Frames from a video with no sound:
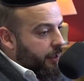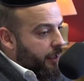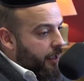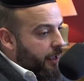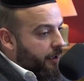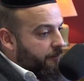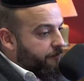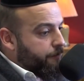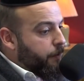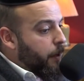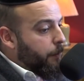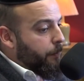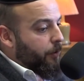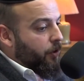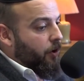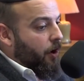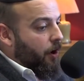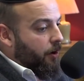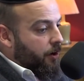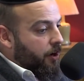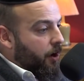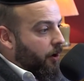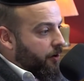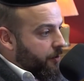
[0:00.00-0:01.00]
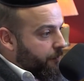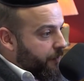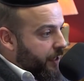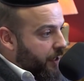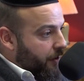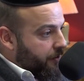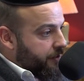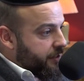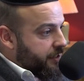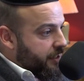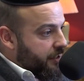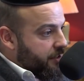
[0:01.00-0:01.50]
if people are going to be
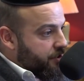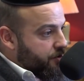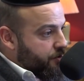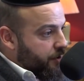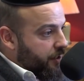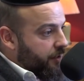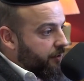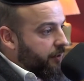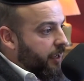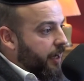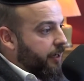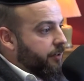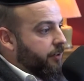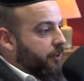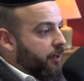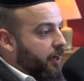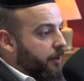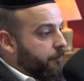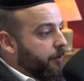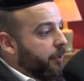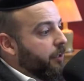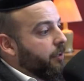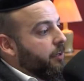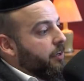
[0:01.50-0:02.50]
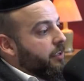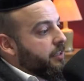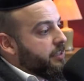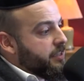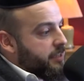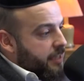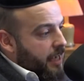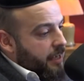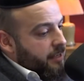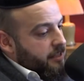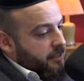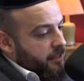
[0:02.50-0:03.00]
going to Israel and you're going to
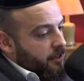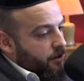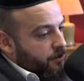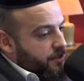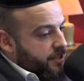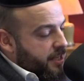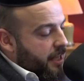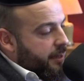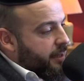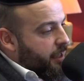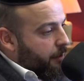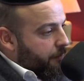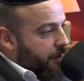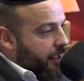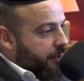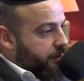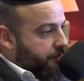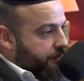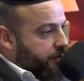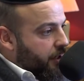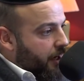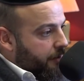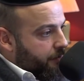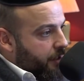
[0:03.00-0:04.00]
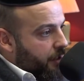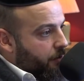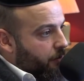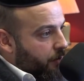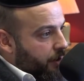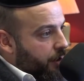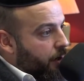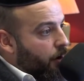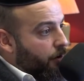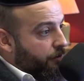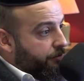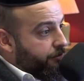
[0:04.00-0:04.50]
set the amount of time that you
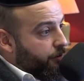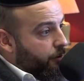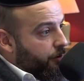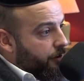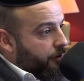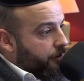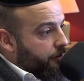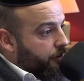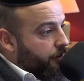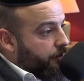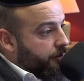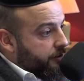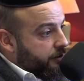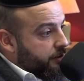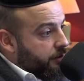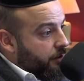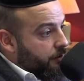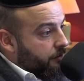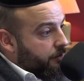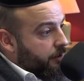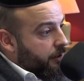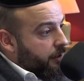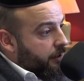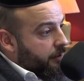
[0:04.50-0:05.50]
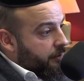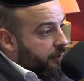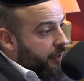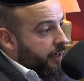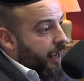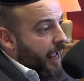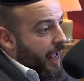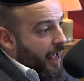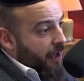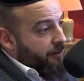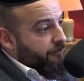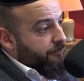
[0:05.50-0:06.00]
want to go for also. Like
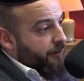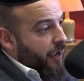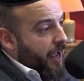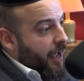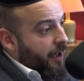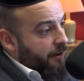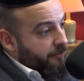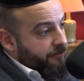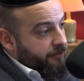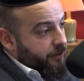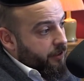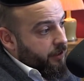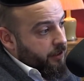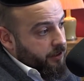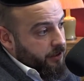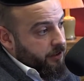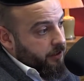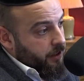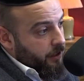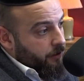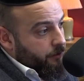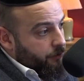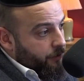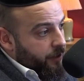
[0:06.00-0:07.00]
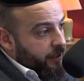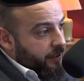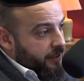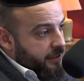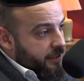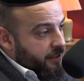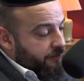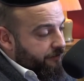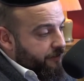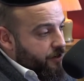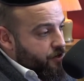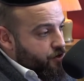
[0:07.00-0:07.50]
have a
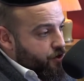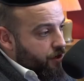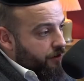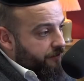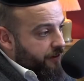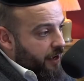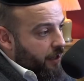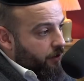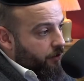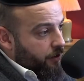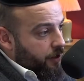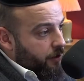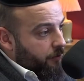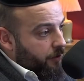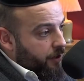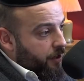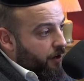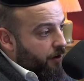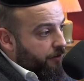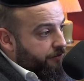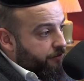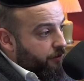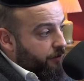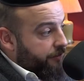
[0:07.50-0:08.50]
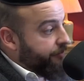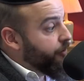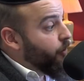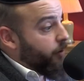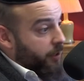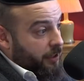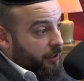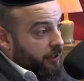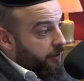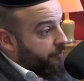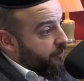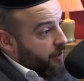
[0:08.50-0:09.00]
realistic vision of how long you want to go for. If you
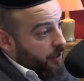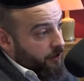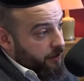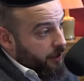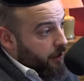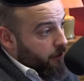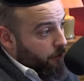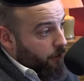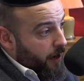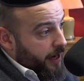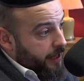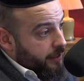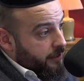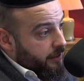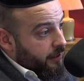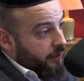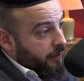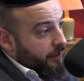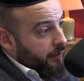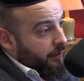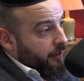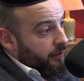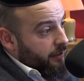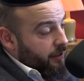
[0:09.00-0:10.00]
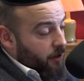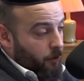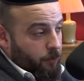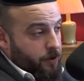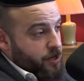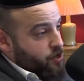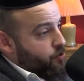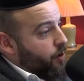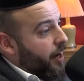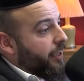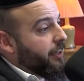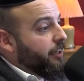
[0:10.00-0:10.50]
want to live there, then great. We
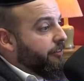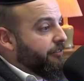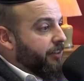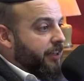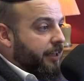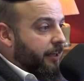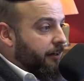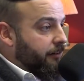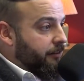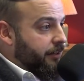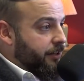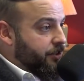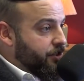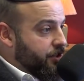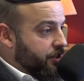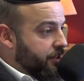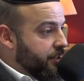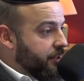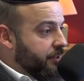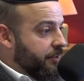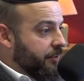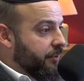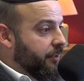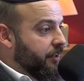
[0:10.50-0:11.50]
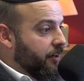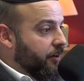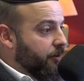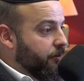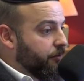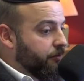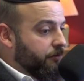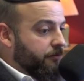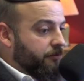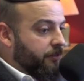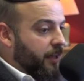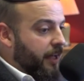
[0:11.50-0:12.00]
tried living there. It just, a
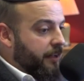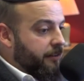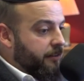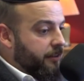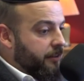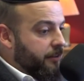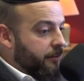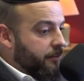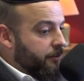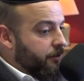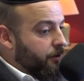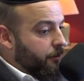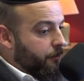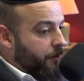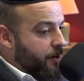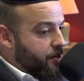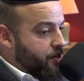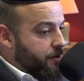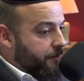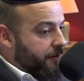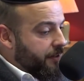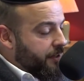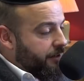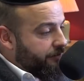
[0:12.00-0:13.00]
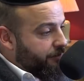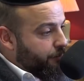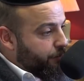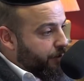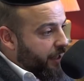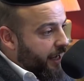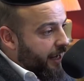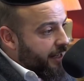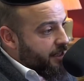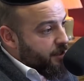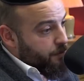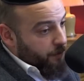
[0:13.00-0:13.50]
bunch of different
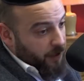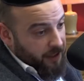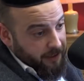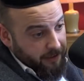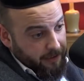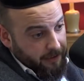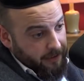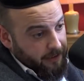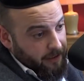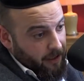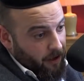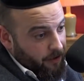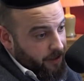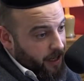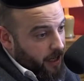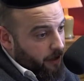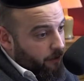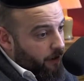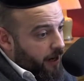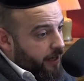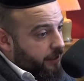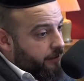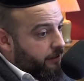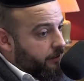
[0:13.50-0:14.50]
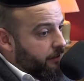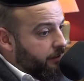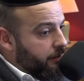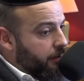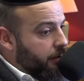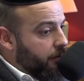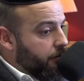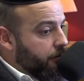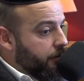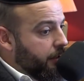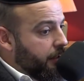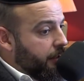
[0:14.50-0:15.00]
plans, but okay, great.
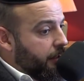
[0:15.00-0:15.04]
But